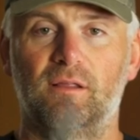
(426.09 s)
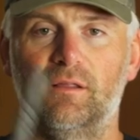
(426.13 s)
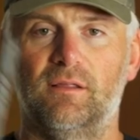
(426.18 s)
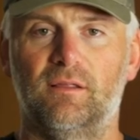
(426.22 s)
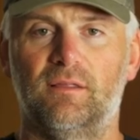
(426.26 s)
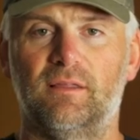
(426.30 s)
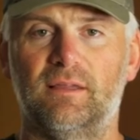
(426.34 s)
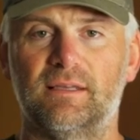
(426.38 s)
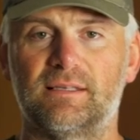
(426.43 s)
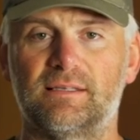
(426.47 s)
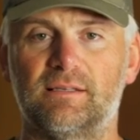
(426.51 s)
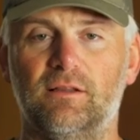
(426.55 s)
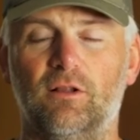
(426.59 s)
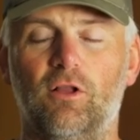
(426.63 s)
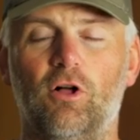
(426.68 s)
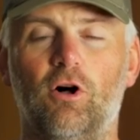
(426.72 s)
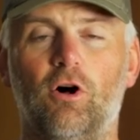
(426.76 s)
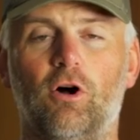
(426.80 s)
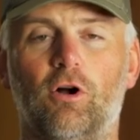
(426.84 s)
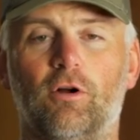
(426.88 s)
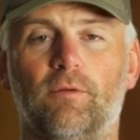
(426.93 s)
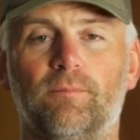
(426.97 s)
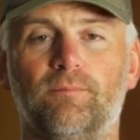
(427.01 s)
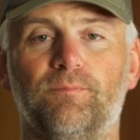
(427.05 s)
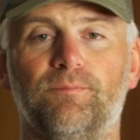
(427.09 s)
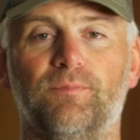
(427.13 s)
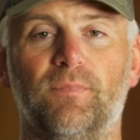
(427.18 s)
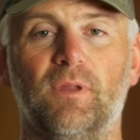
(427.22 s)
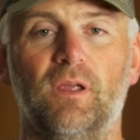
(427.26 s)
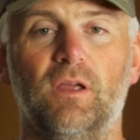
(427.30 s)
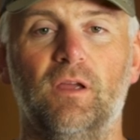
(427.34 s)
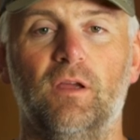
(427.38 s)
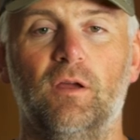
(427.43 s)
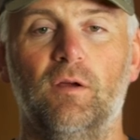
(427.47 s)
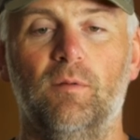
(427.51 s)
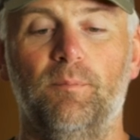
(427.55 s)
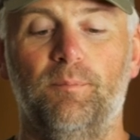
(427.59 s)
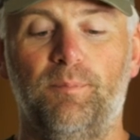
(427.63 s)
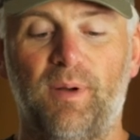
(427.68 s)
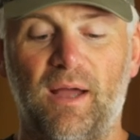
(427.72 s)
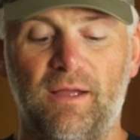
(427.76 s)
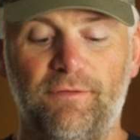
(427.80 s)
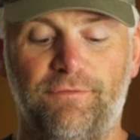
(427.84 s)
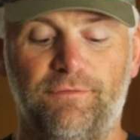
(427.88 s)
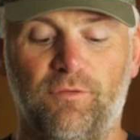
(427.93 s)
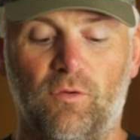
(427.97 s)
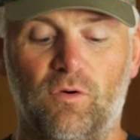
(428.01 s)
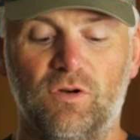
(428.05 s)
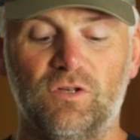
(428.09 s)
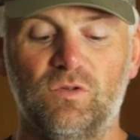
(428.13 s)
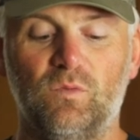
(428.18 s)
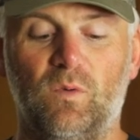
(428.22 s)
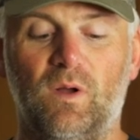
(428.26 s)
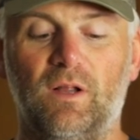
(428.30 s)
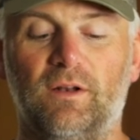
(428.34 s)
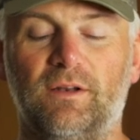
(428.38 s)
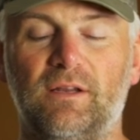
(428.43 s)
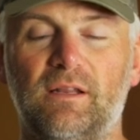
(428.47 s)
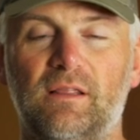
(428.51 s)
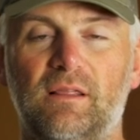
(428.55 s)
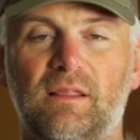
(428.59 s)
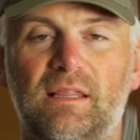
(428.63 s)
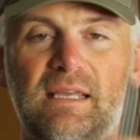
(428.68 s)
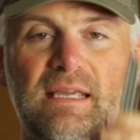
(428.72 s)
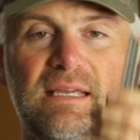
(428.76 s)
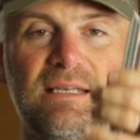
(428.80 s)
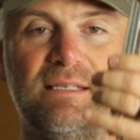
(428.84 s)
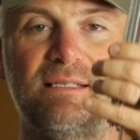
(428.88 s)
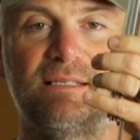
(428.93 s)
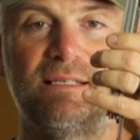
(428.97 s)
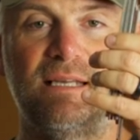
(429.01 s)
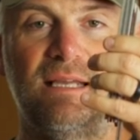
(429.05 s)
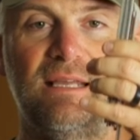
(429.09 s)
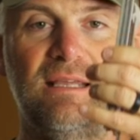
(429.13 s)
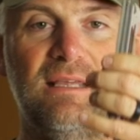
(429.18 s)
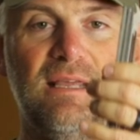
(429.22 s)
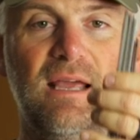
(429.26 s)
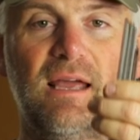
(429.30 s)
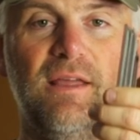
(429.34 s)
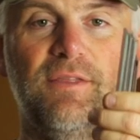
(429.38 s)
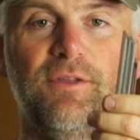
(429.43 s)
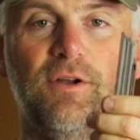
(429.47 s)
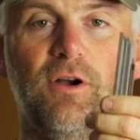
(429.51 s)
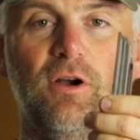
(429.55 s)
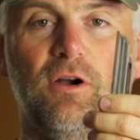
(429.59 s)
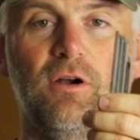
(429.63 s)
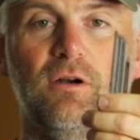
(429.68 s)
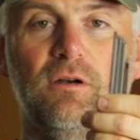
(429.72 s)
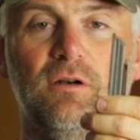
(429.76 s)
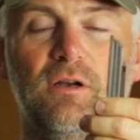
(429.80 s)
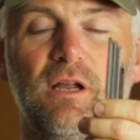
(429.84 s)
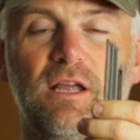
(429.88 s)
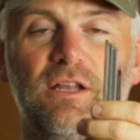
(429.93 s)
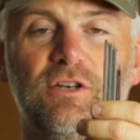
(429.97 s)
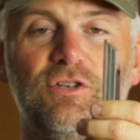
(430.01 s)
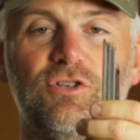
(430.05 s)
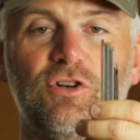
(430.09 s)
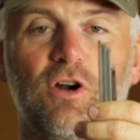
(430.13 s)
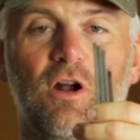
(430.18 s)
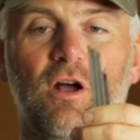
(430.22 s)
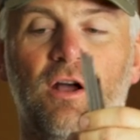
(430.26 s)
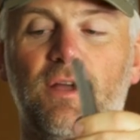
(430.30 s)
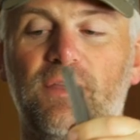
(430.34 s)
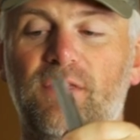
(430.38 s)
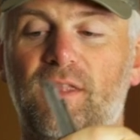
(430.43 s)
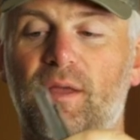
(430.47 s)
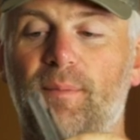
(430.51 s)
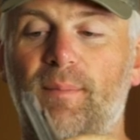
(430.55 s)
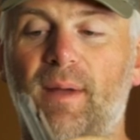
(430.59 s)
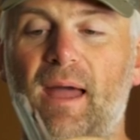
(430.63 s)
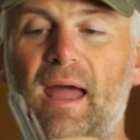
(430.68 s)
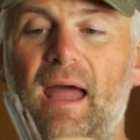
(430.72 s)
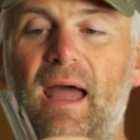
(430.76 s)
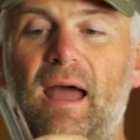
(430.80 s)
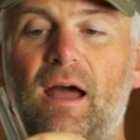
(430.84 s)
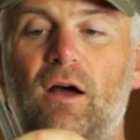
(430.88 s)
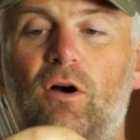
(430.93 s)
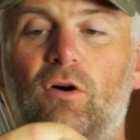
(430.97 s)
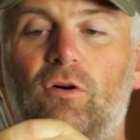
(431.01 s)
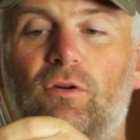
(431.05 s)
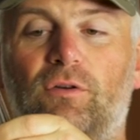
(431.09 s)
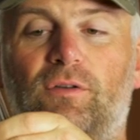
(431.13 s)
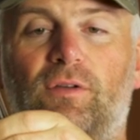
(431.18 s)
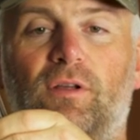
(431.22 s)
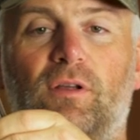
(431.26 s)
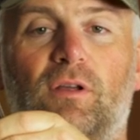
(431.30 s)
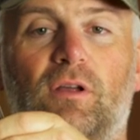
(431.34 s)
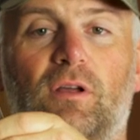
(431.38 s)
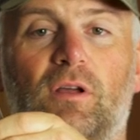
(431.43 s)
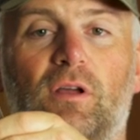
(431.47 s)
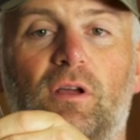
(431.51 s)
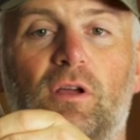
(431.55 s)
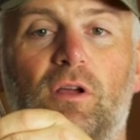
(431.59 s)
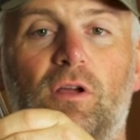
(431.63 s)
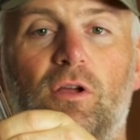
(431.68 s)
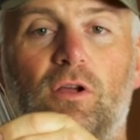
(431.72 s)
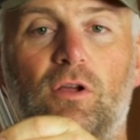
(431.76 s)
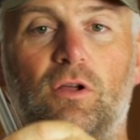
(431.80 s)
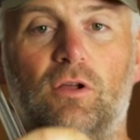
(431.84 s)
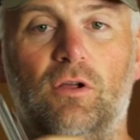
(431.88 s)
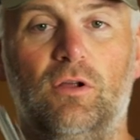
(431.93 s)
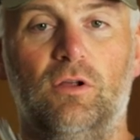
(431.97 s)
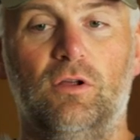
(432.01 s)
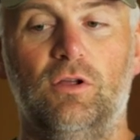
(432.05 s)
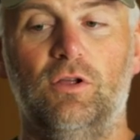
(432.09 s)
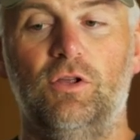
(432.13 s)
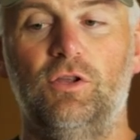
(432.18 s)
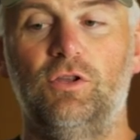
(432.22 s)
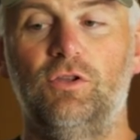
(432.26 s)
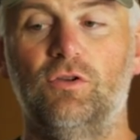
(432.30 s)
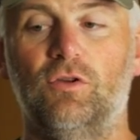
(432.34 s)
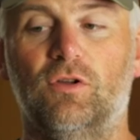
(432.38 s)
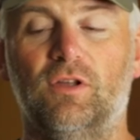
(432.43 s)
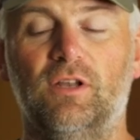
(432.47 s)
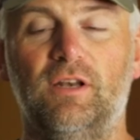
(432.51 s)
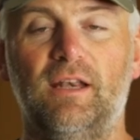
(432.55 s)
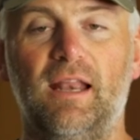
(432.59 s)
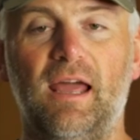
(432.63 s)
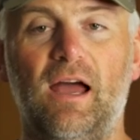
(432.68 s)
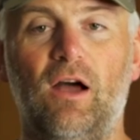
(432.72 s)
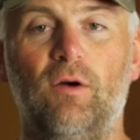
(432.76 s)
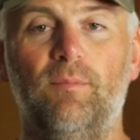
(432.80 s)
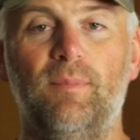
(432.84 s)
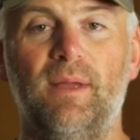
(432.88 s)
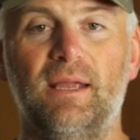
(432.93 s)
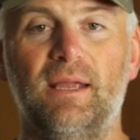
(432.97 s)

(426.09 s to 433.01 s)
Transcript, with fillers: this long. By forge welding these together and drawing them out, you can now